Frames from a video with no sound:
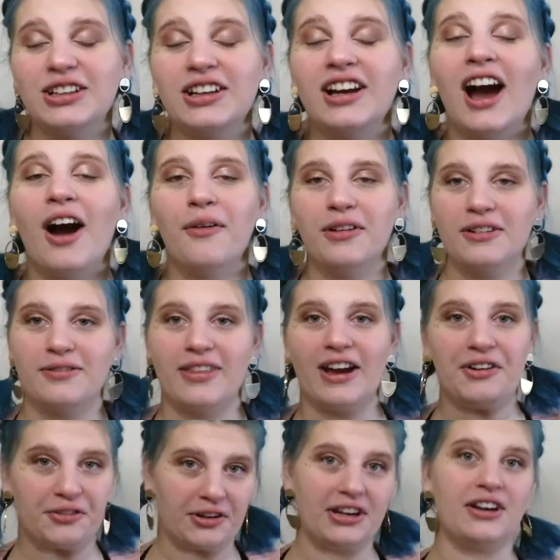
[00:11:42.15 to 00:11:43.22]
got rid of
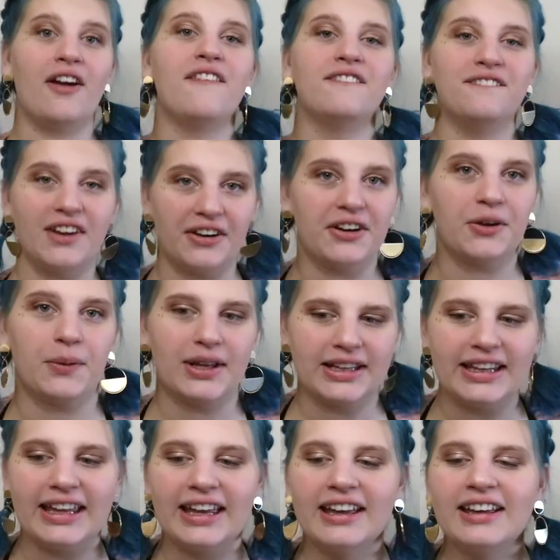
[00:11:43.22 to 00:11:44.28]
that green very
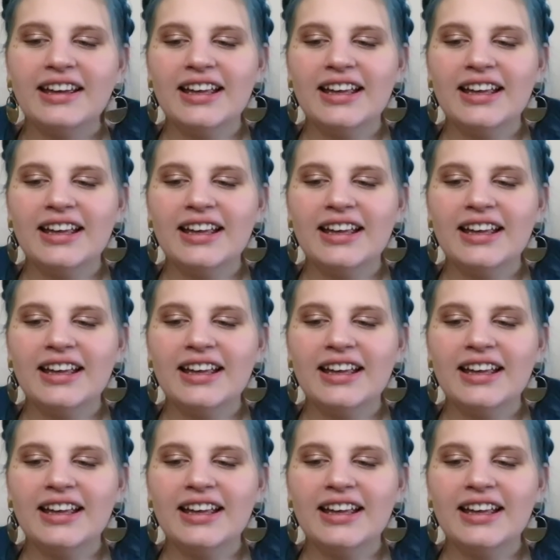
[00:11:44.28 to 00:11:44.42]
quickly.